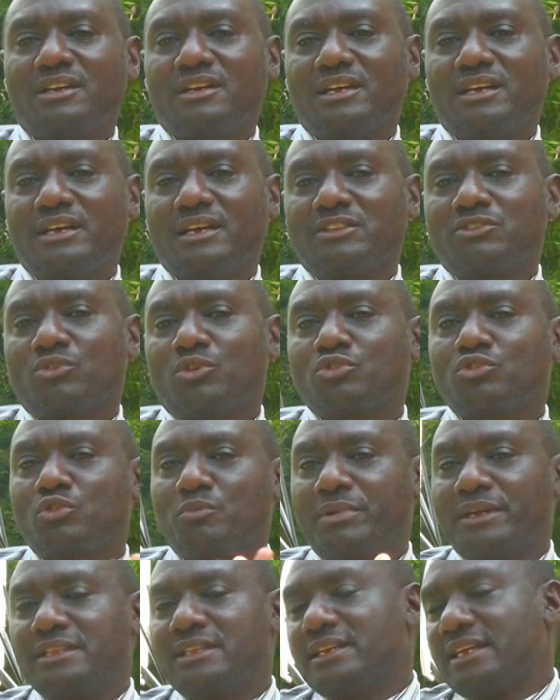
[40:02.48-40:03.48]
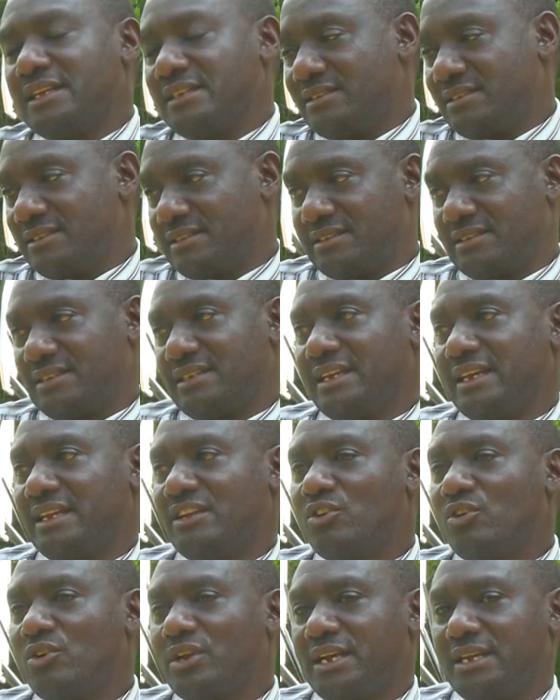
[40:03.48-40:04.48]
talk to partners and
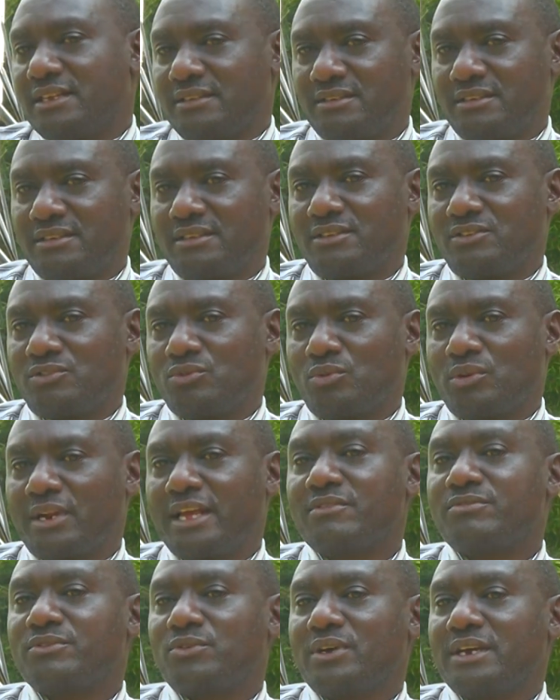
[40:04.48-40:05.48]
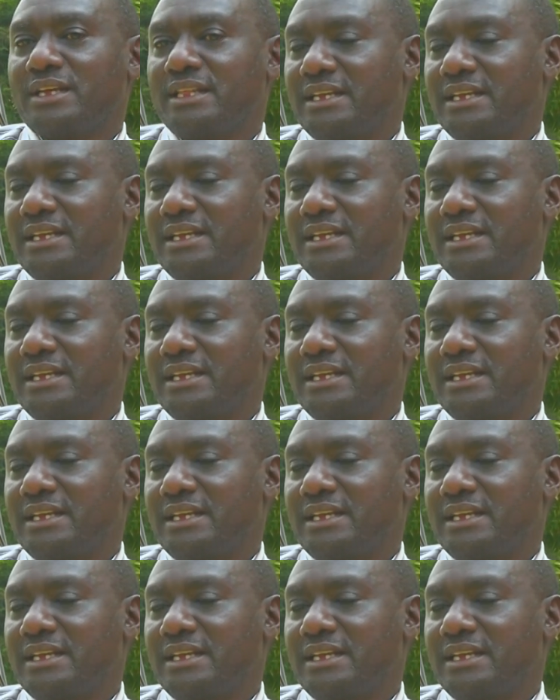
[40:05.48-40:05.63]
donors to Live Together